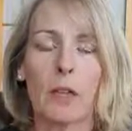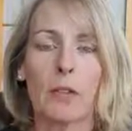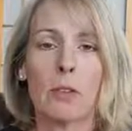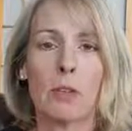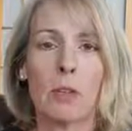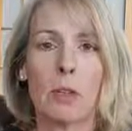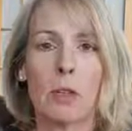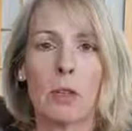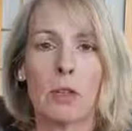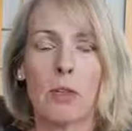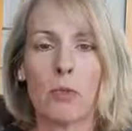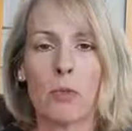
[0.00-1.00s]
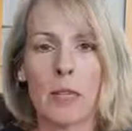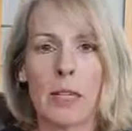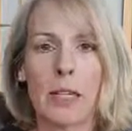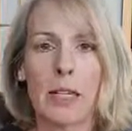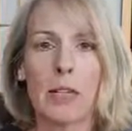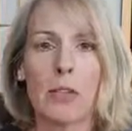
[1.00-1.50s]
September 11th
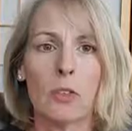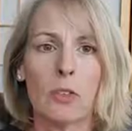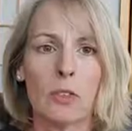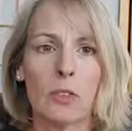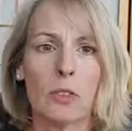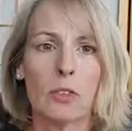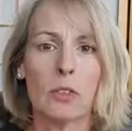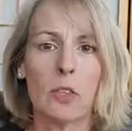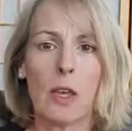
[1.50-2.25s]
related illnesses.